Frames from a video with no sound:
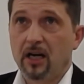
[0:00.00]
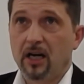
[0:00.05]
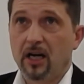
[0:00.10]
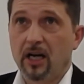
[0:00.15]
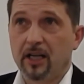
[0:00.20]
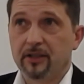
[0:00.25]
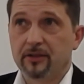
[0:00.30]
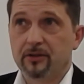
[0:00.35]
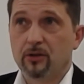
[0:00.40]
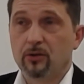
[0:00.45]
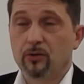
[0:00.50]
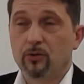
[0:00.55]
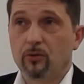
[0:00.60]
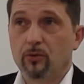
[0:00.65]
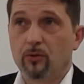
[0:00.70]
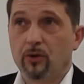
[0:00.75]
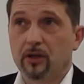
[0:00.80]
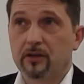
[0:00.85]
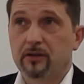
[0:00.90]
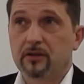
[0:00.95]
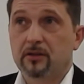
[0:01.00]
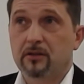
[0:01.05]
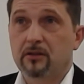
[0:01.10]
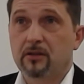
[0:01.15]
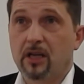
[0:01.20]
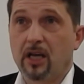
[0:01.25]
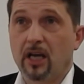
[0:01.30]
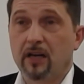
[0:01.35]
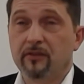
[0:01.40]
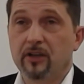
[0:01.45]
And what
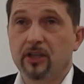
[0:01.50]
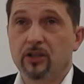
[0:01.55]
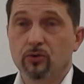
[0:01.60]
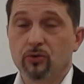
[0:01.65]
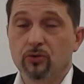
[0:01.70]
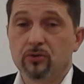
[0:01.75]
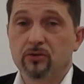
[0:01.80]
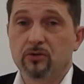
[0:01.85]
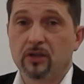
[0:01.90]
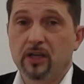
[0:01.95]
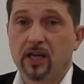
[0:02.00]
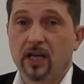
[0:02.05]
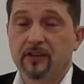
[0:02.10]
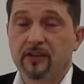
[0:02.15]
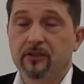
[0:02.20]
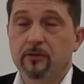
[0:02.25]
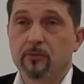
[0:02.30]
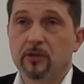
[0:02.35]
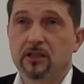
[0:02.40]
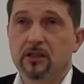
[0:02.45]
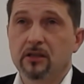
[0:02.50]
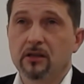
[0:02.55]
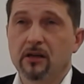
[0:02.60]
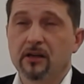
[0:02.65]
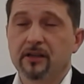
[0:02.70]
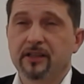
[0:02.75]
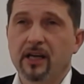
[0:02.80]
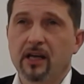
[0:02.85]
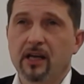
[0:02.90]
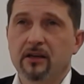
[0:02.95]
can we do to get the
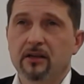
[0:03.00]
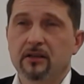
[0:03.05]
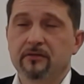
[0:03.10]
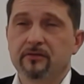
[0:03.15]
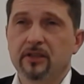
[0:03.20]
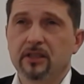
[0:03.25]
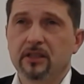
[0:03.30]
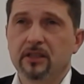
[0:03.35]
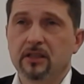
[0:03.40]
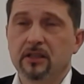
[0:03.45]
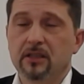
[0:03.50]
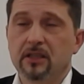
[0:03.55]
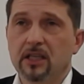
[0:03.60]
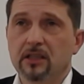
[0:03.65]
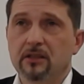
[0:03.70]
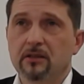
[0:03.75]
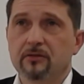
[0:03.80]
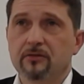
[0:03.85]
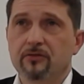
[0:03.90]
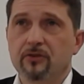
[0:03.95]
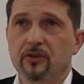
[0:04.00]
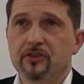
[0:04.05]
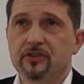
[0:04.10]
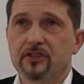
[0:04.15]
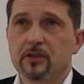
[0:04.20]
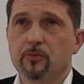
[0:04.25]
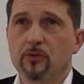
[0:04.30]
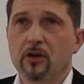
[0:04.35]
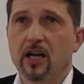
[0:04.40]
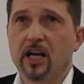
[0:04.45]
material data we need for
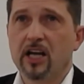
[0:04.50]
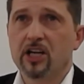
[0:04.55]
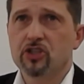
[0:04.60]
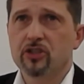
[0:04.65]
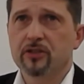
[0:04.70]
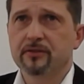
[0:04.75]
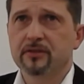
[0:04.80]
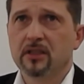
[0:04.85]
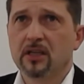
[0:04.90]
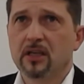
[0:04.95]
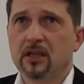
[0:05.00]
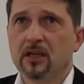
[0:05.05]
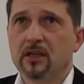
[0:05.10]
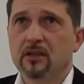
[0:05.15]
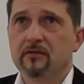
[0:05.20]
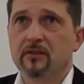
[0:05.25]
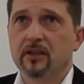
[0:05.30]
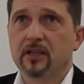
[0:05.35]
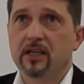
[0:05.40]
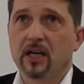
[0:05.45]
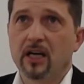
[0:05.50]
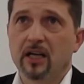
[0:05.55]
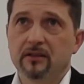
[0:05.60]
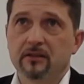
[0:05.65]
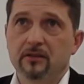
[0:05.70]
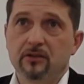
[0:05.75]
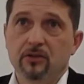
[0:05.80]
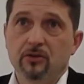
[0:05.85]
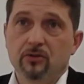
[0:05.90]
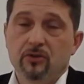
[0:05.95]
simulation? We
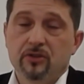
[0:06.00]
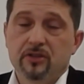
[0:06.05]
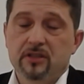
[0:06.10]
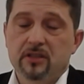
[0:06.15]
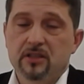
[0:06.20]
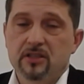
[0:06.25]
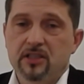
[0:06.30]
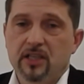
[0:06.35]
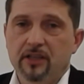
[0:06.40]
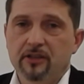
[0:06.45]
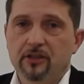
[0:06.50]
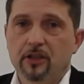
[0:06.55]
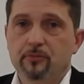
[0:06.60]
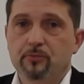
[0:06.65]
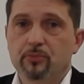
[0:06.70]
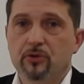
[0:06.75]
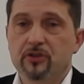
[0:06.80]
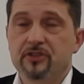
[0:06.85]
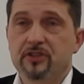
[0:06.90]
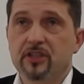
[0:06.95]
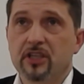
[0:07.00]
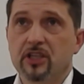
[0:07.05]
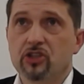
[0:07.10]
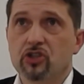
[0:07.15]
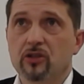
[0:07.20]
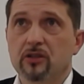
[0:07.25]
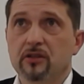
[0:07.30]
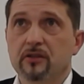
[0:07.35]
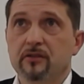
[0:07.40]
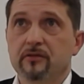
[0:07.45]
can use a standard
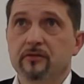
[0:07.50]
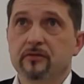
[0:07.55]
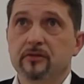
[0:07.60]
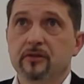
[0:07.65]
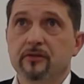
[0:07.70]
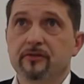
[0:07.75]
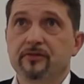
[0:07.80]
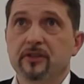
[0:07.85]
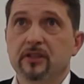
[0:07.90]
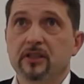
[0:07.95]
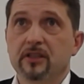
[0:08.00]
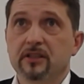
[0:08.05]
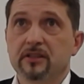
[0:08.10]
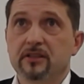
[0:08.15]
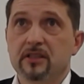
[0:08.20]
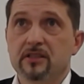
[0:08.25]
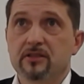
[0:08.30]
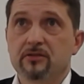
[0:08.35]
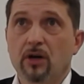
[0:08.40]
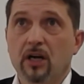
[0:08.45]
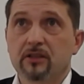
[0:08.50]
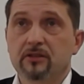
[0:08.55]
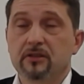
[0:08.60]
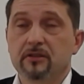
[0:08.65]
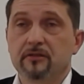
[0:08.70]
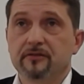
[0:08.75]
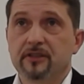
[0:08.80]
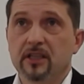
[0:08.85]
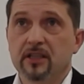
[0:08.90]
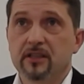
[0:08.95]
procedure with a
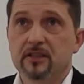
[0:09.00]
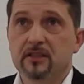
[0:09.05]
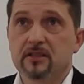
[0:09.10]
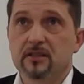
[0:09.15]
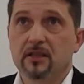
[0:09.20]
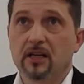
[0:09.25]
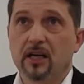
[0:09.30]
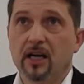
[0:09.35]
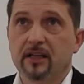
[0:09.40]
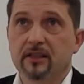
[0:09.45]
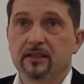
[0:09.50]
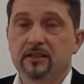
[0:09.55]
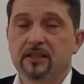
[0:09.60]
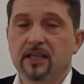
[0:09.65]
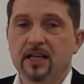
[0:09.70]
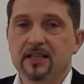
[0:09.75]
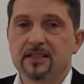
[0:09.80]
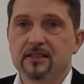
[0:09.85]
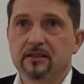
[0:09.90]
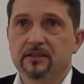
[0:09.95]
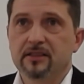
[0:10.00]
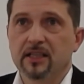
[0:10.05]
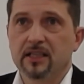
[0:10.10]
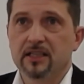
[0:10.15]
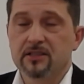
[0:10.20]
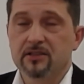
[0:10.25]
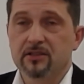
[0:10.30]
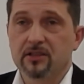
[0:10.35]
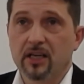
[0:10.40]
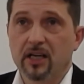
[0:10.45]
destructive test like tensile
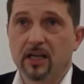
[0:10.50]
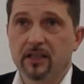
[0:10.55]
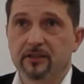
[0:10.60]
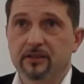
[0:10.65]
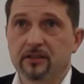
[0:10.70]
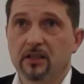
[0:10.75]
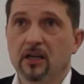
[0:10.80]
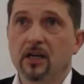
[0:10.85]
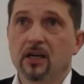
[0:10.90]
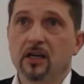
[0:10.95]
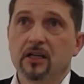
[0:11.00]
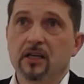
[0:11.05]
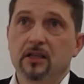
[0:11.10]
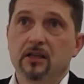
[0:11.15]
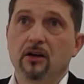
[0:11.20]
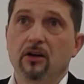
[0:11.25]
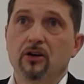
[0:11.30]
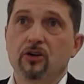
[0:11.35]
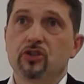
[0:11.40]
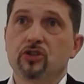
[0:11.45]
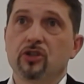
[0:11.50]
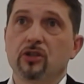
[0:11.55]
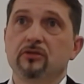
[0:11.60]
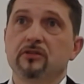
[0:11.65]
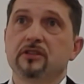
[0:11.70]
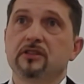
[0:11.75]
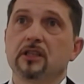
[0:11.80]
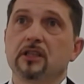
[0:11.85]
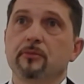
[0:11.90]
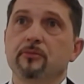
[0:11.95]
tests and you are
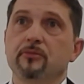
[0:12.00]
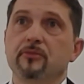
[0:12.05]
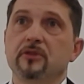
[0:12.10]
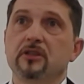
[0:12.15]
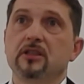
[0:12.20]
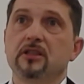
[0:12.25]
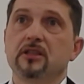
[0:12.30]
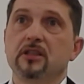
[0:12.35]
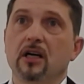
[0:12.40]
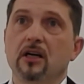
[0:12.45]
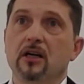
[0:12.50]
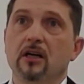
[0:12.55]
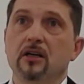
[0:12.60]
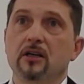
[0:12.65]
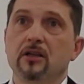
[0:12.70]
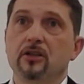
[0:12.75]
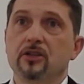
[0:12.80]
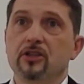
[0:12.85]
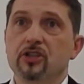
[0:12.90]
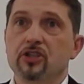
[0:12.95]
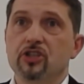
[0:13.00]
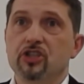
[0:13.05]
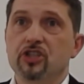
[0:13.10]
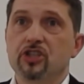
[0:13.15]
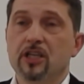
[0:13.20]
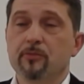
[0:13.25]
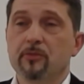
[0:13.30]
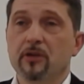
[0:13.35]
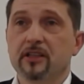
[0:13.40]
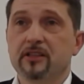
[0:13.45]
shown some
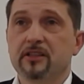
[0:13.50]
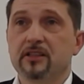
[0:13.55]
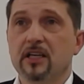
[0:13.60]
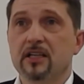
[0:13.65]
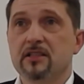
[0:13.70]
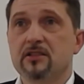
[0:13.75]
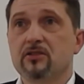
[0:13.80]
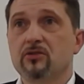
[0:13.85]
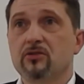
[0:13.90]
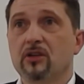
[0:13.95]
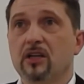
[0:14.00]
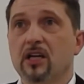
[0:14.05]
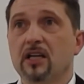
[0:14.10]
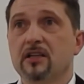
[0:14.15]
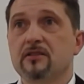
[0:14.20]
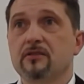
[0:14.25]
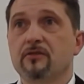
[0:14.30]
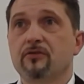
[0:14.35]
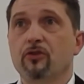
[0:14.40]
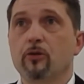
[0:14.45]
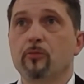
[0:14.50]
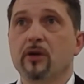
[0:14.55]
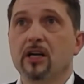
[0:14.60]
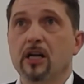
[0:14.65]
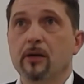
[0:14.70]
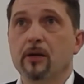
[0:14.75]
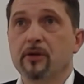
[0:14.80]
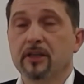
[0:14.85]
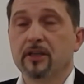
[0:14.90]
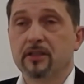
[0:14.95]
Nakajima test to get the
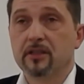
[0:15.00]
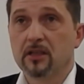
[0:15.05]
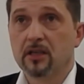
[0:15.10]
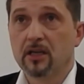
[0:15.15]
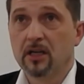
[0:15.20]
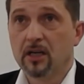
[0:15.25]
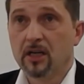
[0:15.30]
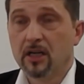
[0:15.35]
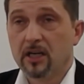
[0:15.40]
forming limit